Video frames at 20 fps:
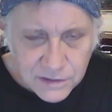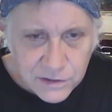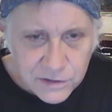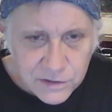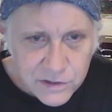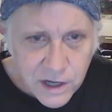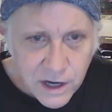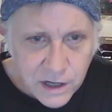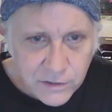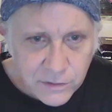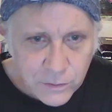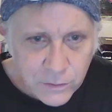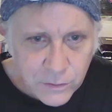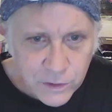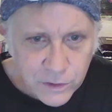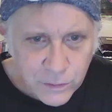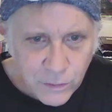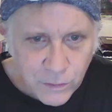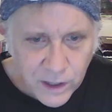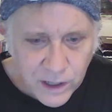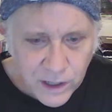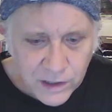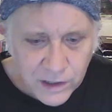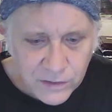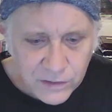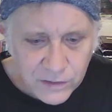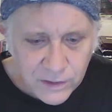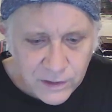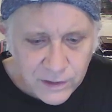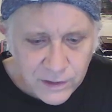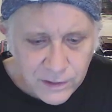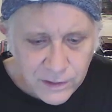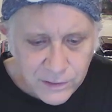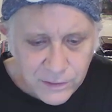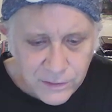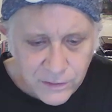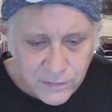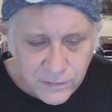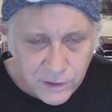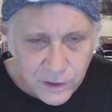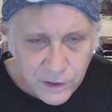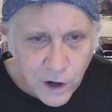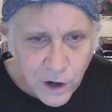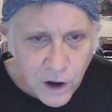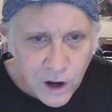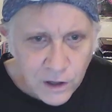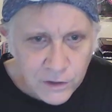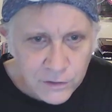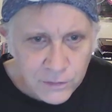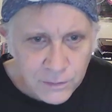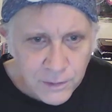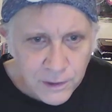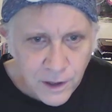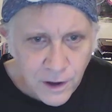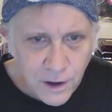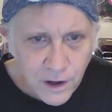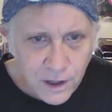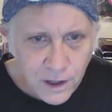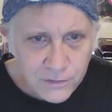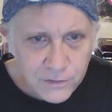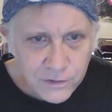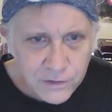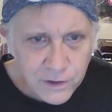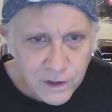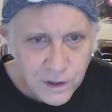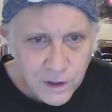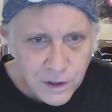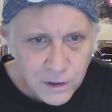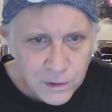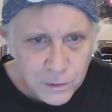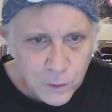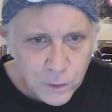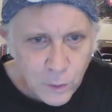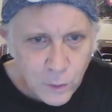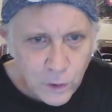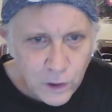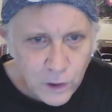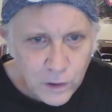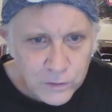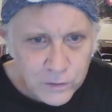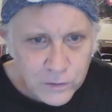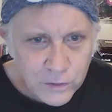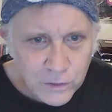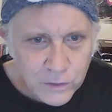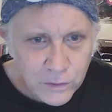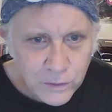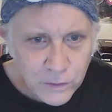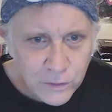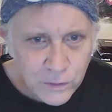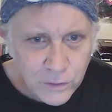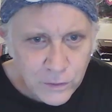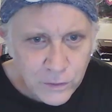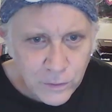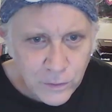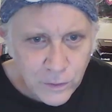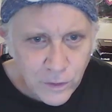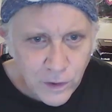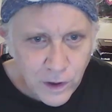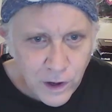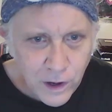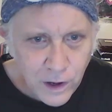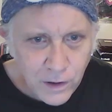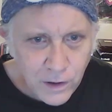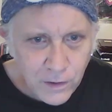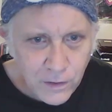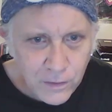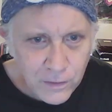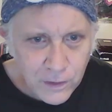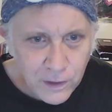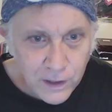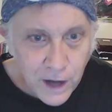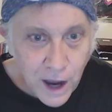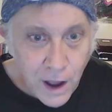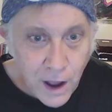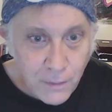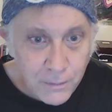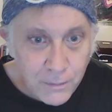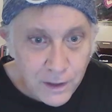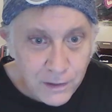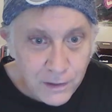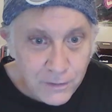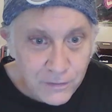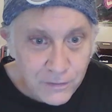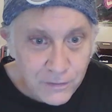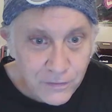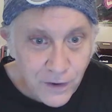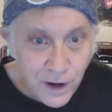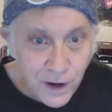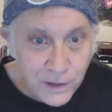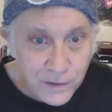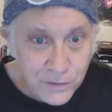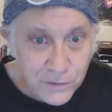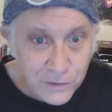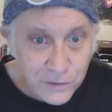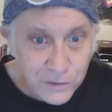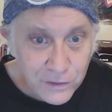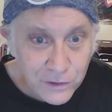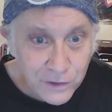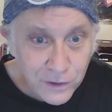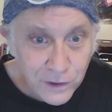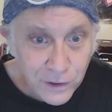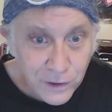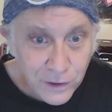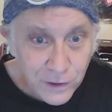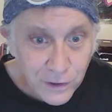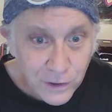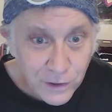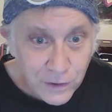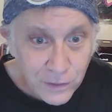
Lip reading: disingenuous reasonings of the cosmonauts loyal to the coming French